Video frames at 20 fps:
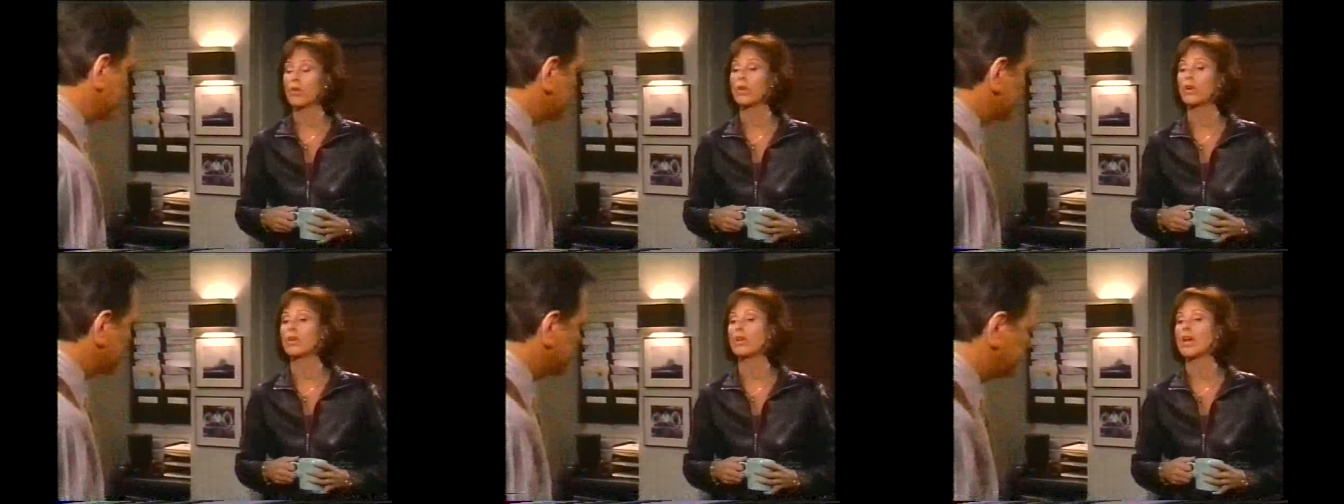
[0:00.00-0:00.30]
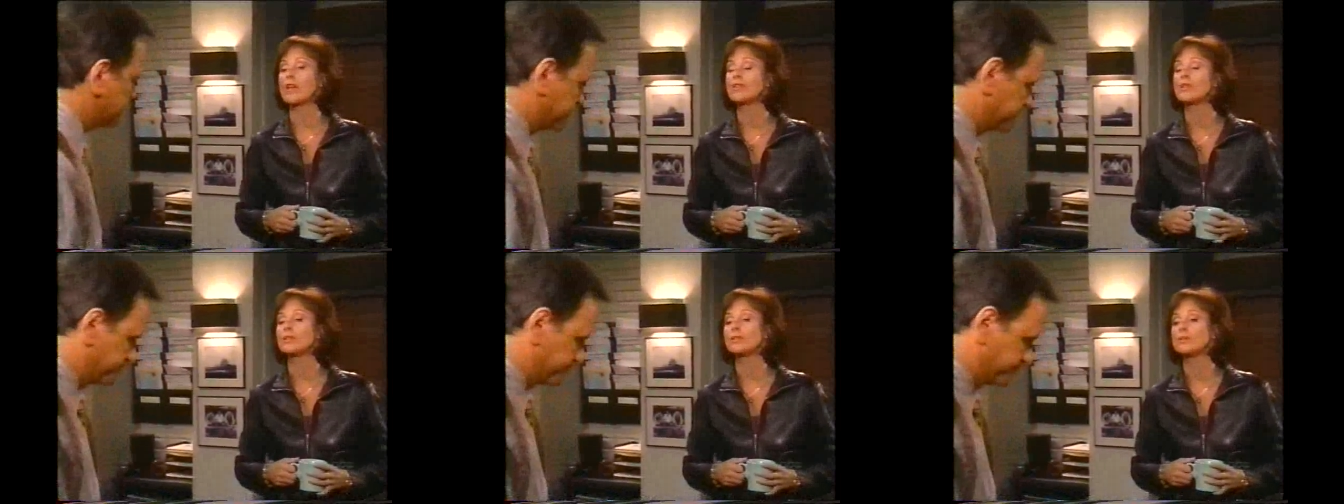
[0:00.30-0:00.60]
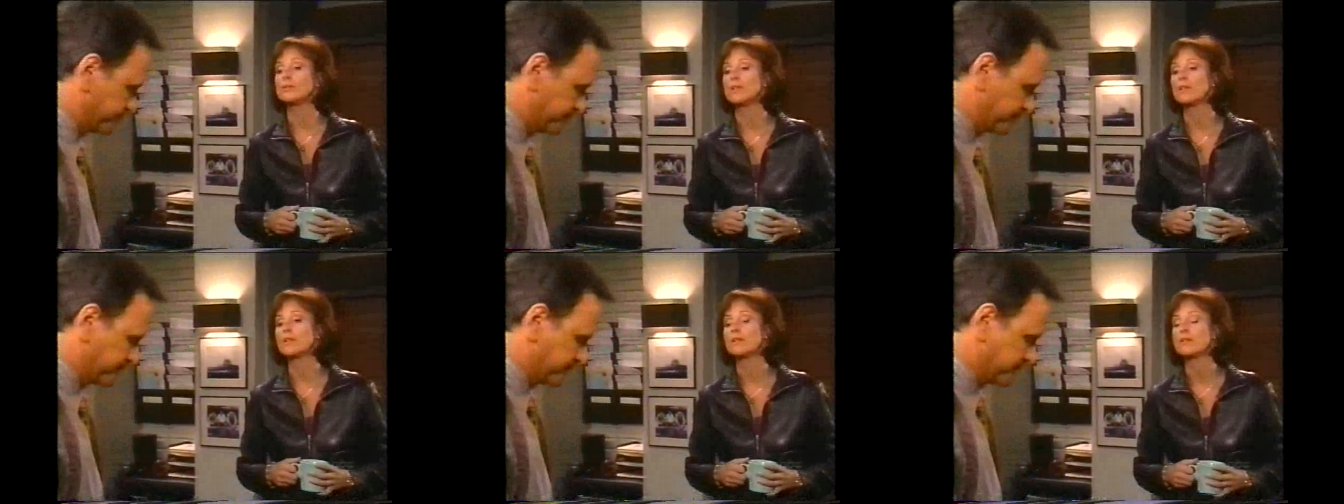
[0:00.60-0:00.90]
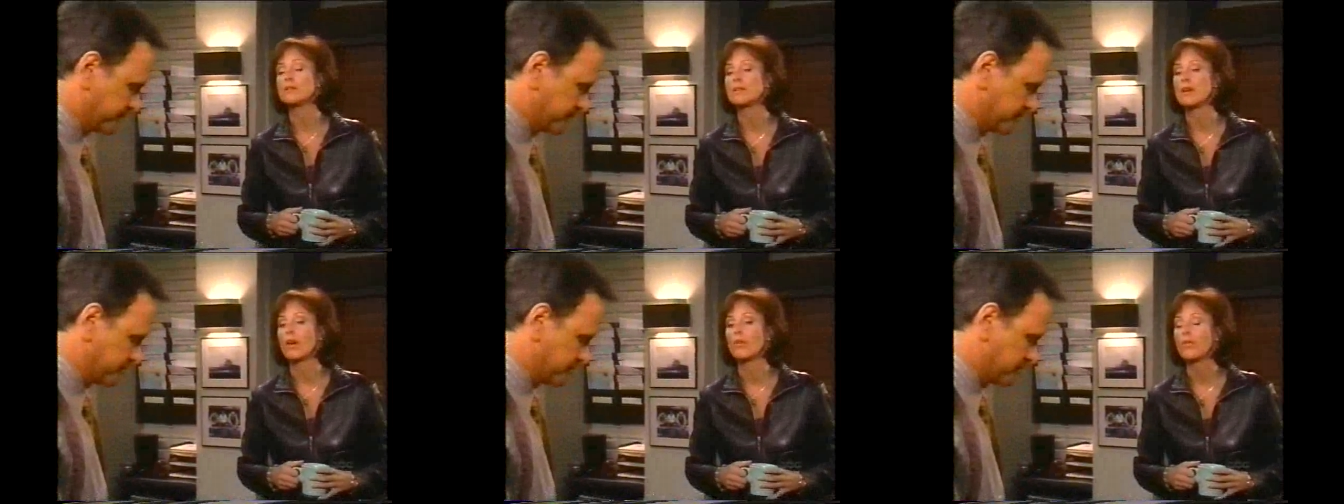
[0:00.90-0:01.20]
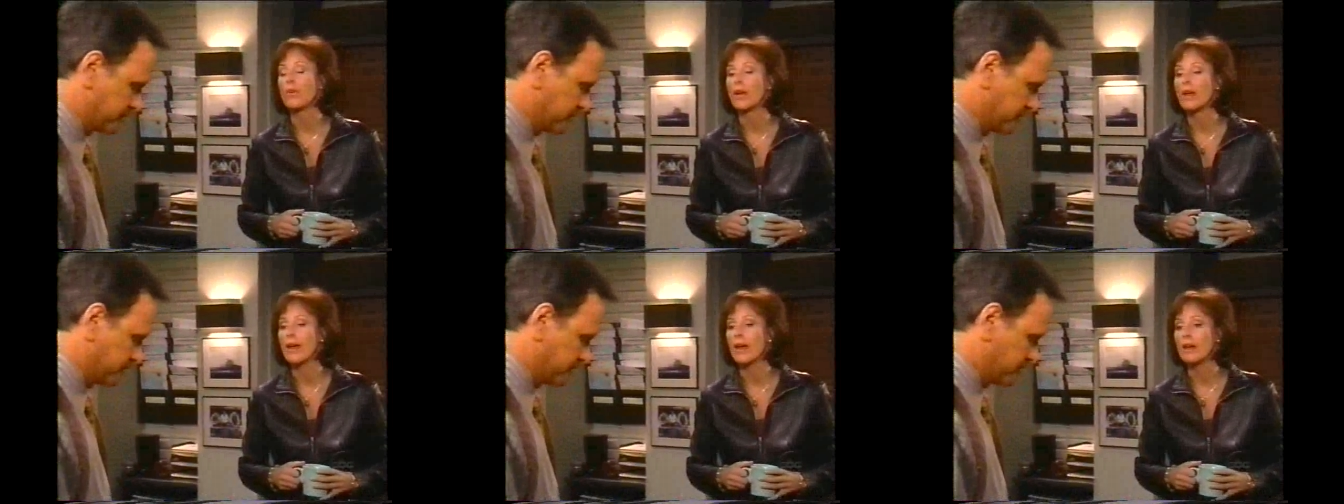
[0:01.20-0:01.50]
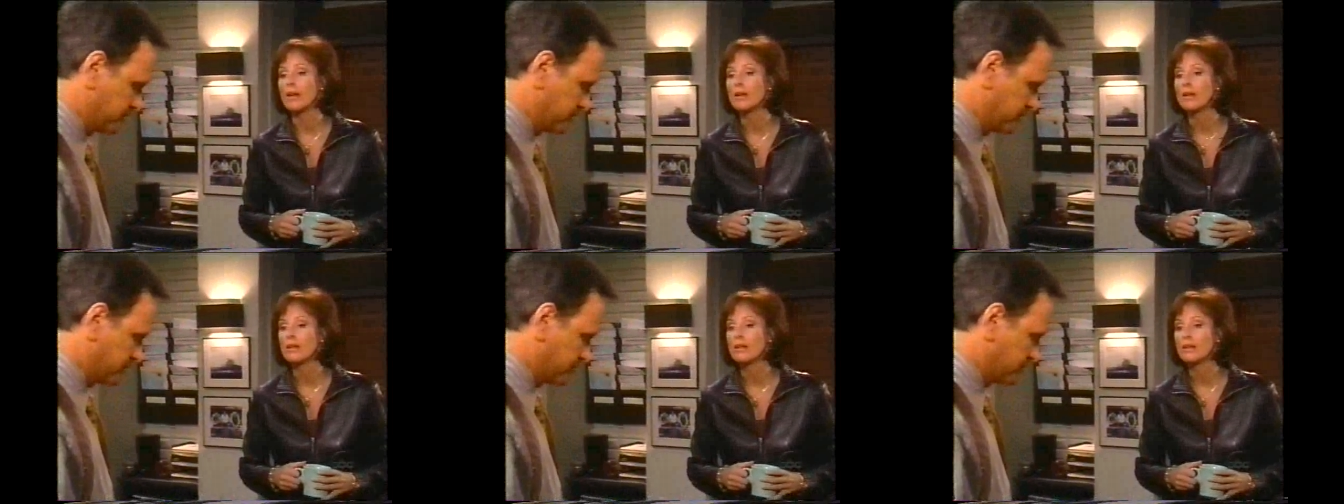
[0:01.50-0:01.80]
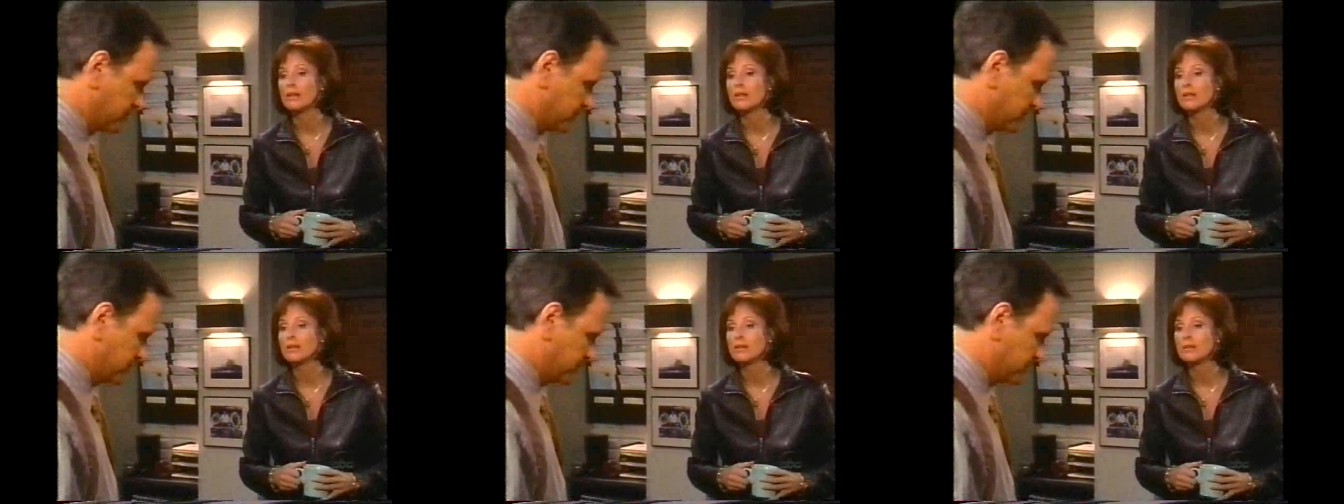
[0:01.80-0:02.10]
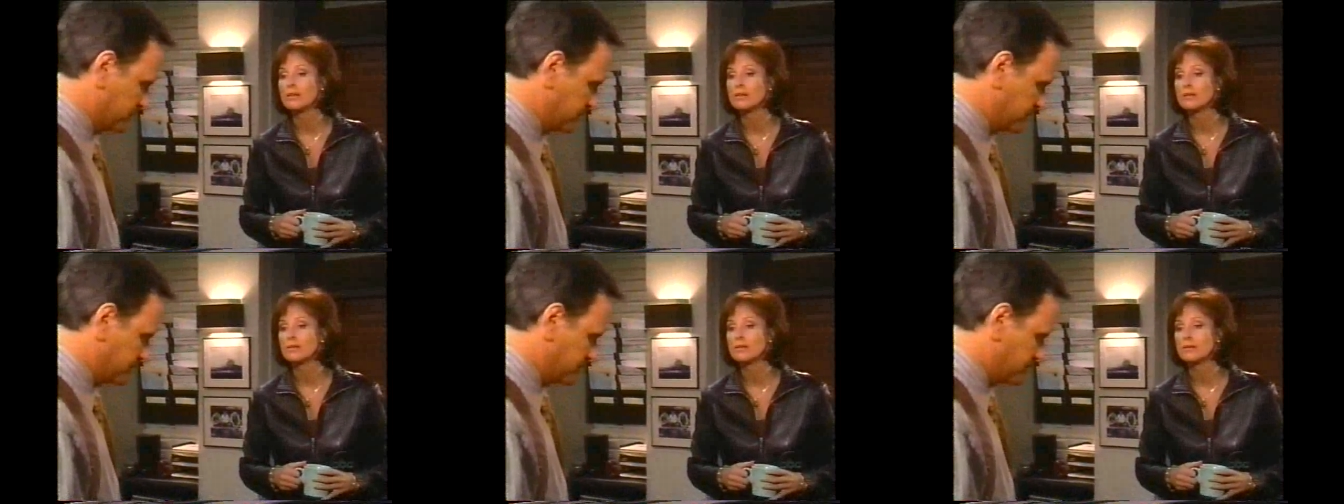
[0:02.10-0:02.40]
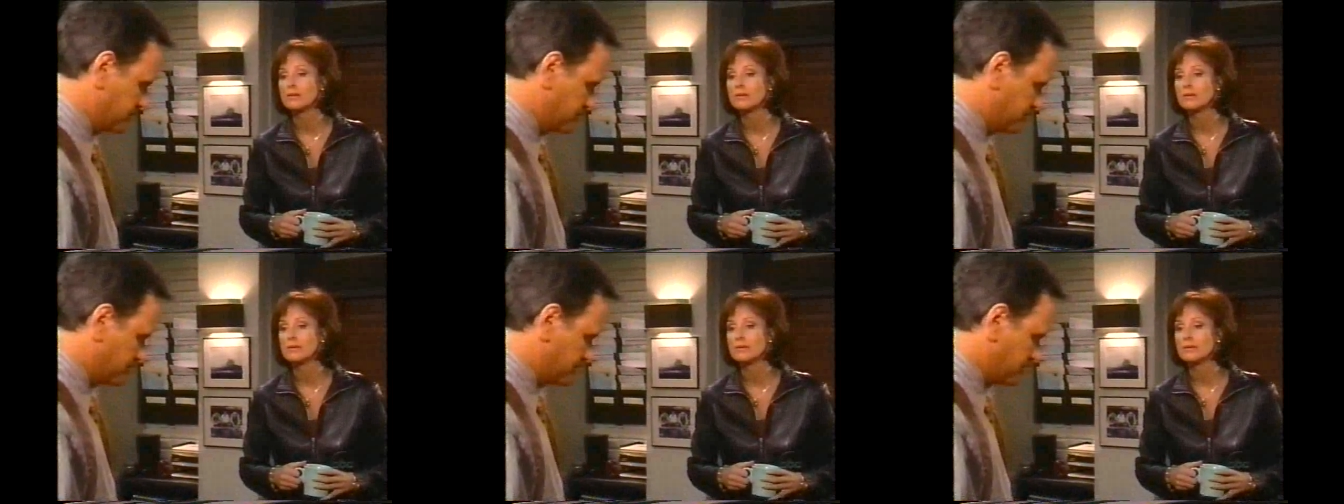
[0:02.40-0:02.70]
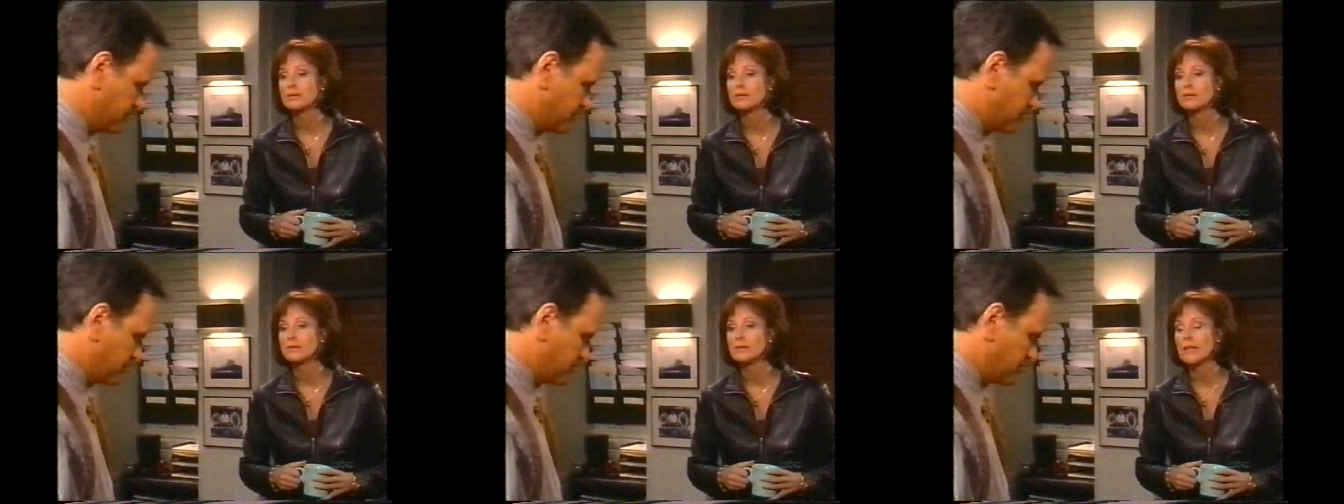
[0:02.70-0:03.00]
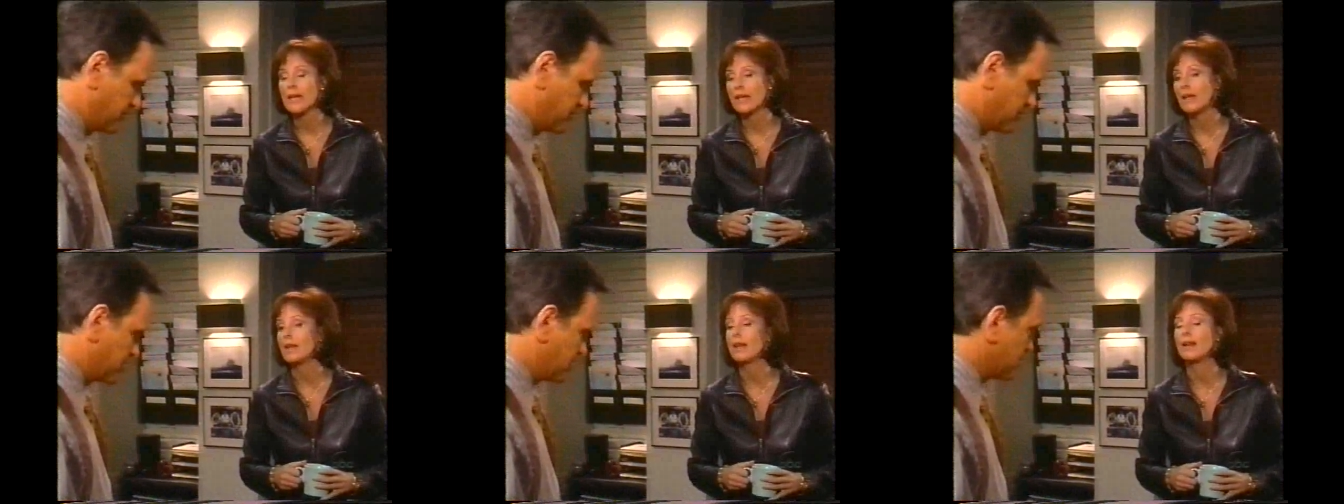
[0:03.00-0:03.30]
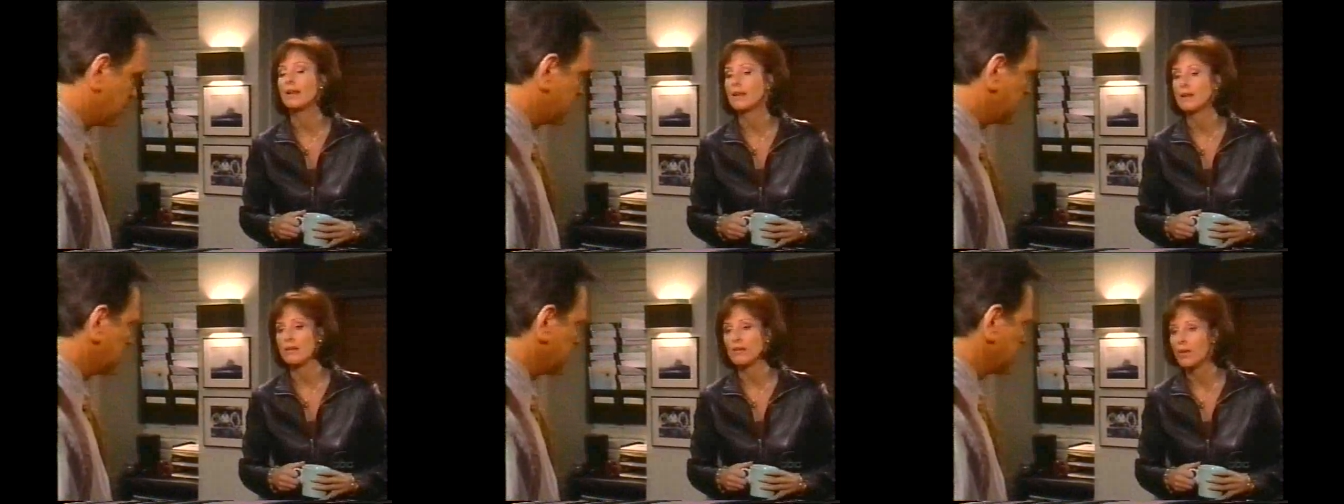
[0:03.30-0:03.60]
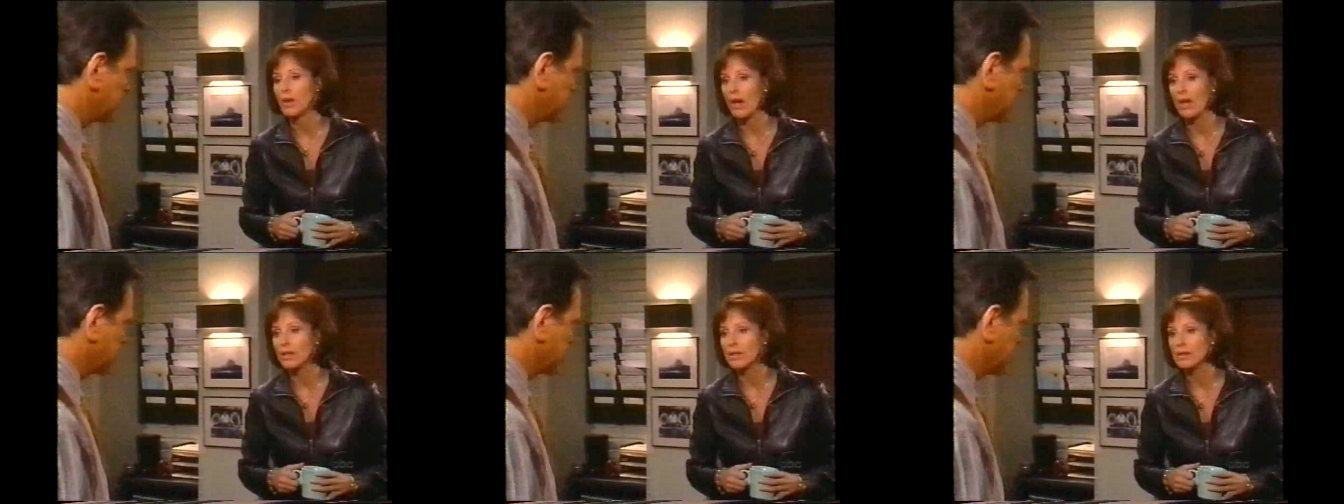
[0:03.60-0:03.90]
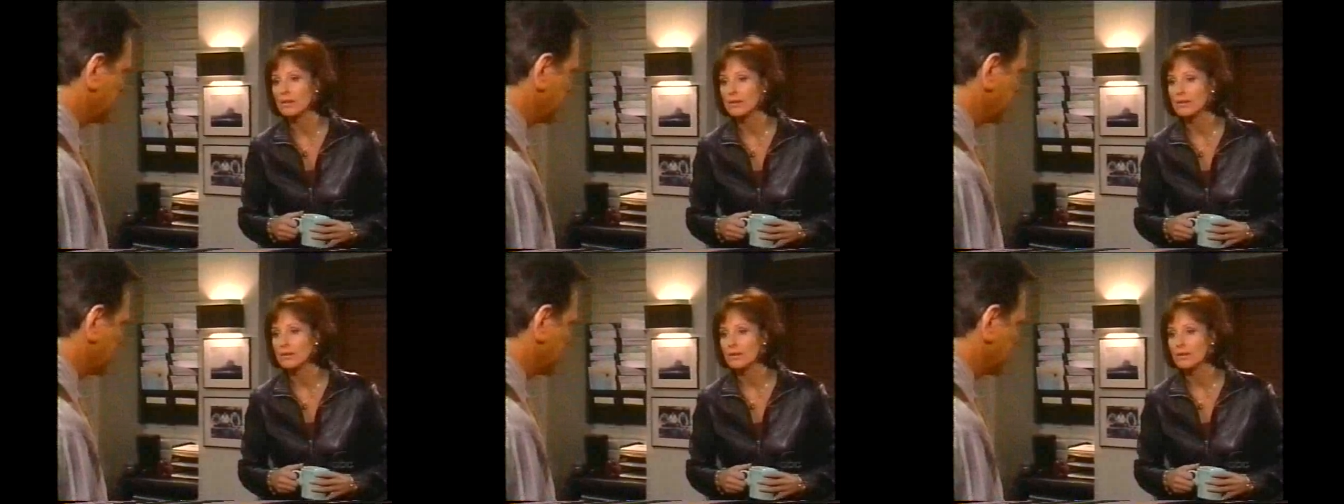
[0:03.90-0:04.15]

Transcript: You're not deluding yourself, okay? Laney didn't kill Colin.